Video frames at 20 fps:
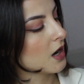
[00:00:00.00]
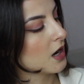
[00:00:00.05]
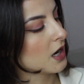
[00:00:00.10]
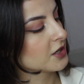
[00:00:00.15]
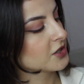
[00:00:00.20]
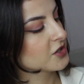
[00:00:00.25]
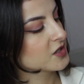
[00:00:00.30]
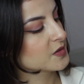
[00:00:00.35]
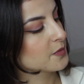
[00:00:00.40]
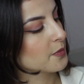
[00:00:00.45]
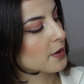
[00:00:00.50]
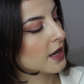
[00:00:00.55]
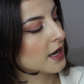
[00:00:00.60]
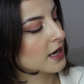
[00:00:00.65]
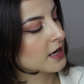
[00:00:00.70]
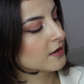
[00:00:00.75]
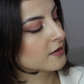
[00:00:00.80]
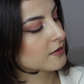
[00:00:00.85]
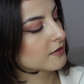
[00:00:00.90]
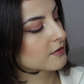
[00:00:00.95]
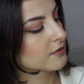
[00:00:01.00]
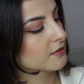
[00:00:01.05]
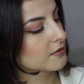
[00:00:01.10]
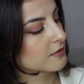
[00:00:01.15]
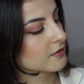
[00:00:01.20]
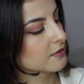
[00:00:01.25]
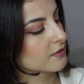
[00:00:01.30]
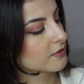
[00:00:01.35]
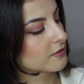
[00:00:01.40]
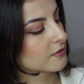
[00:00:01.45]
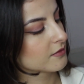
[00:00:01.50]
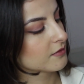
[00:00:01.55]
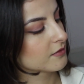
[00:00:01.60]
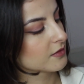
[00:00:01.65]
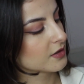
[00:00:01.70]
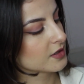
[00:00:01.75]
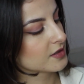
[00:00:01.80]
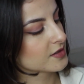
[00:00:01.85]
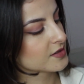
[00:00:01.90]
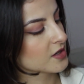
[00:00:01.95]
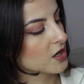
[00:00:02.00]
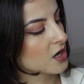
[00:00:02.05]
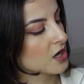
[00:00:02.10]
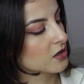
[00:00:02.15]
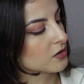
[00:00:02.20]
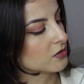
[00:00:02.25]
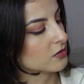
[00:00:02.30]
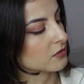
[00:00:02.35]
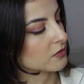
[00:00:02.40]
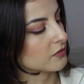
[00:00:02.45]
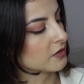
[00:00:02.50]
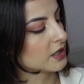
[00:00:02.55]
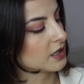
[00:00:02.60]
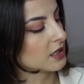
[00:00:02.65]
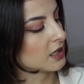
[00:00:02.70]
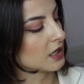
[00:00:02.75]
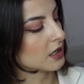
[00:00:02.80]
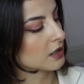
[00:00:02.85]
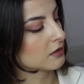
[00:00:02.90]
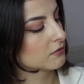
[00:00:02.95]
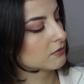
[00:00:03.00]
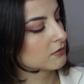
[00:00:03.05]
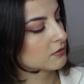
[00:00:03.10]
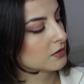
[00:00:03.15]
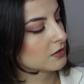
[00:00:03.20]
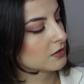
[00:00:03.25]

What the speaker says: I just paint a circle really.